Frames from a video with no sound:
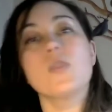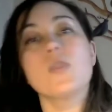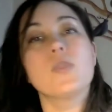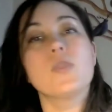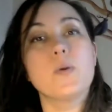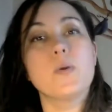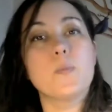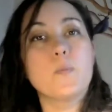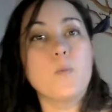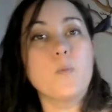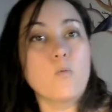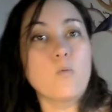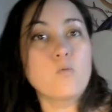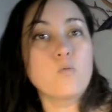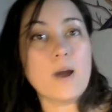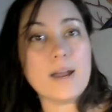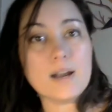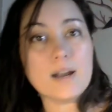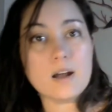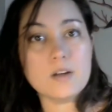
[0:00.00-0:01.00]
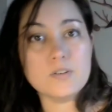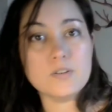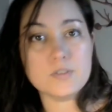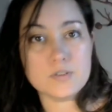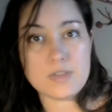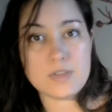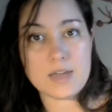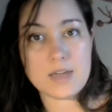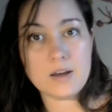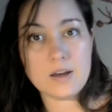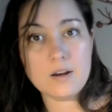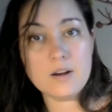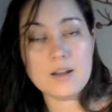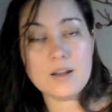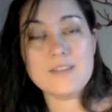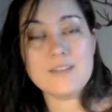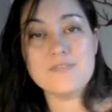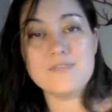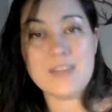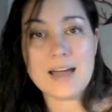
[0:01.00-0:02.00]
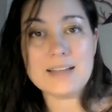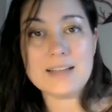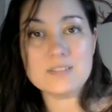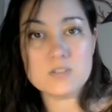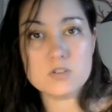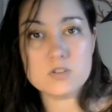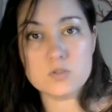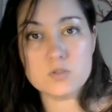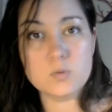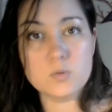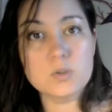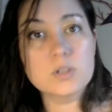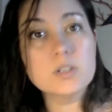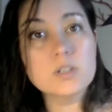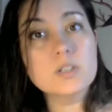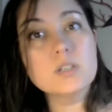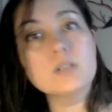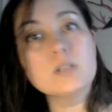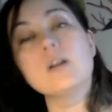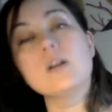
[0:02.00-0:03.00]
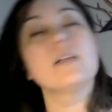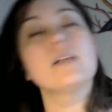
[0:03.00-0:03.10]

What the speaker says: The right under there, if that's sore,